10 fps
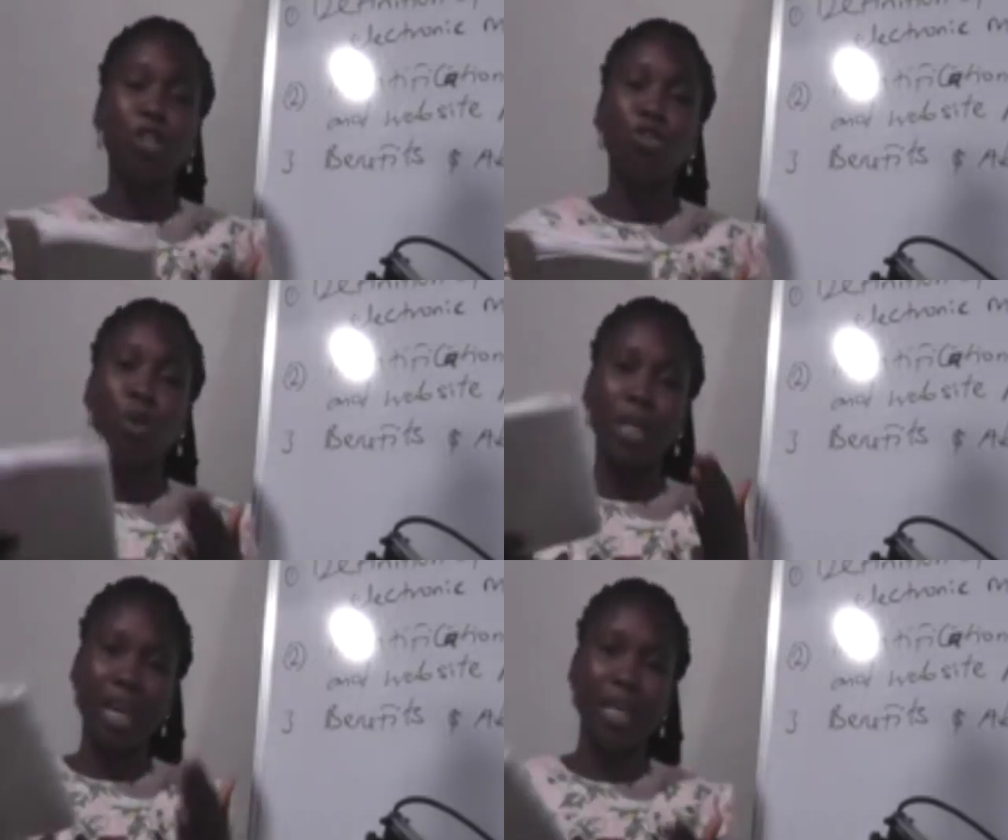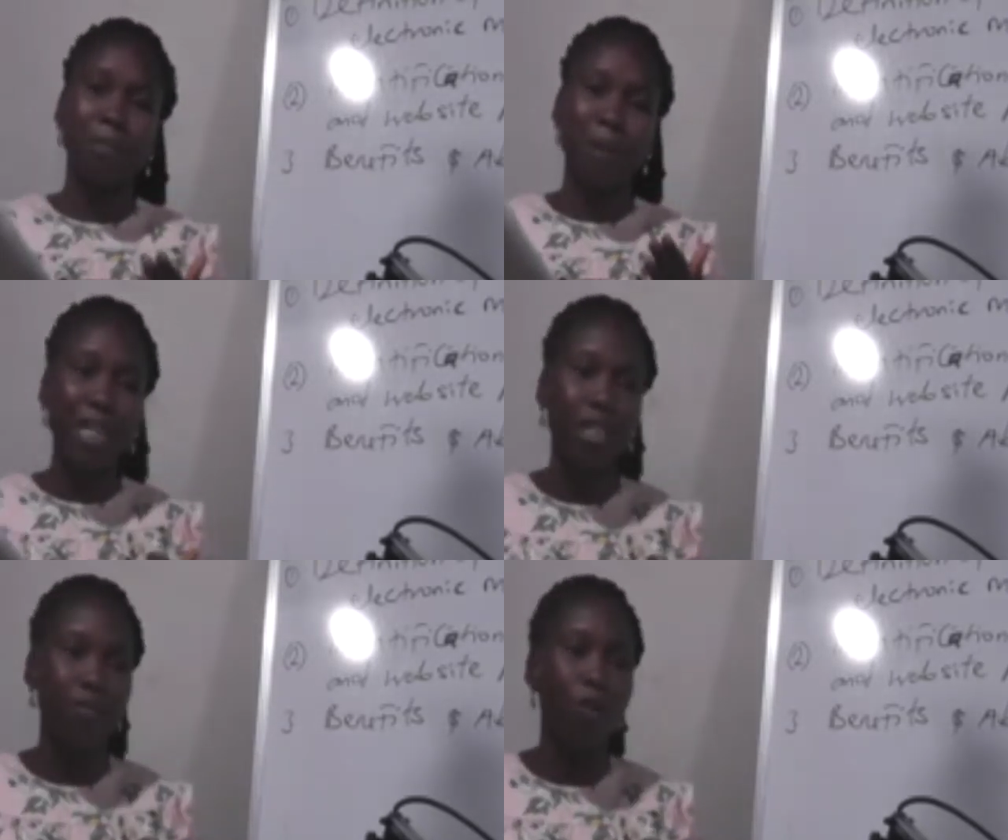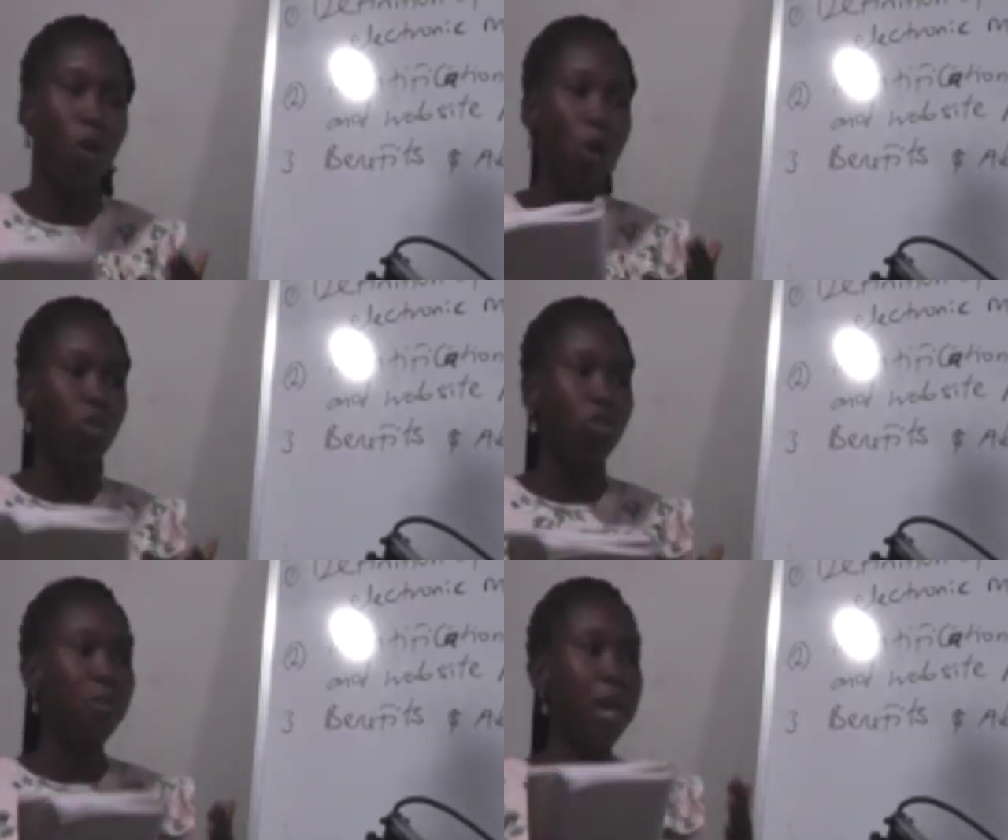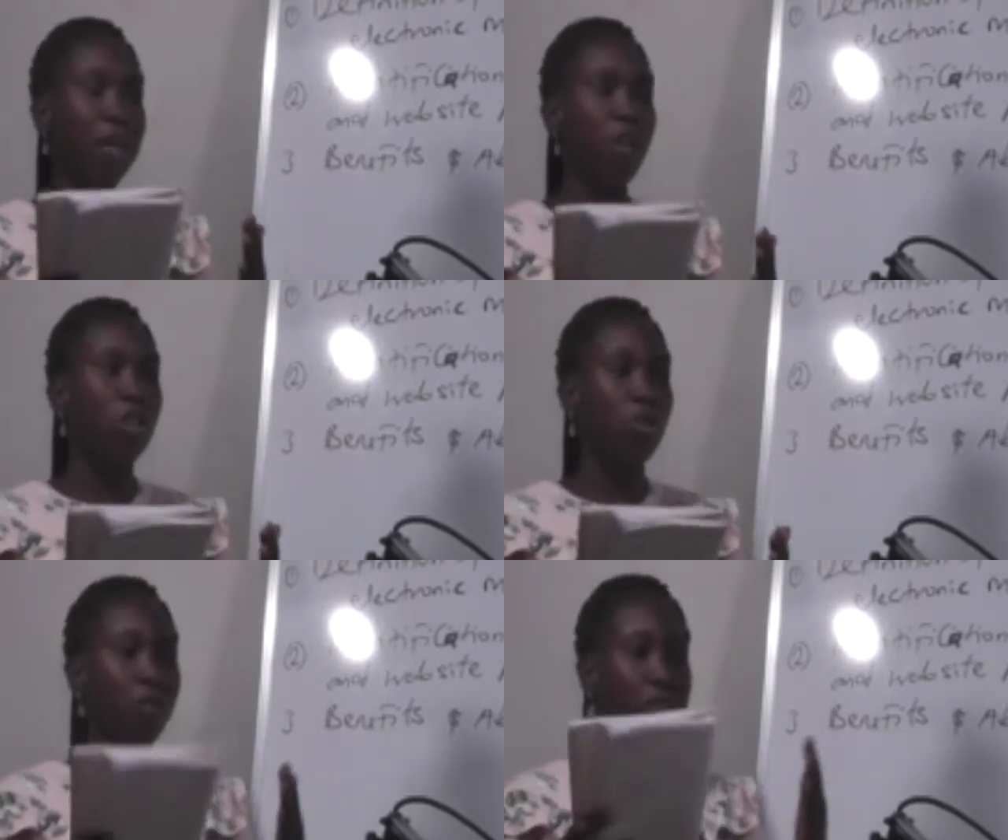not expensive or consume a lot of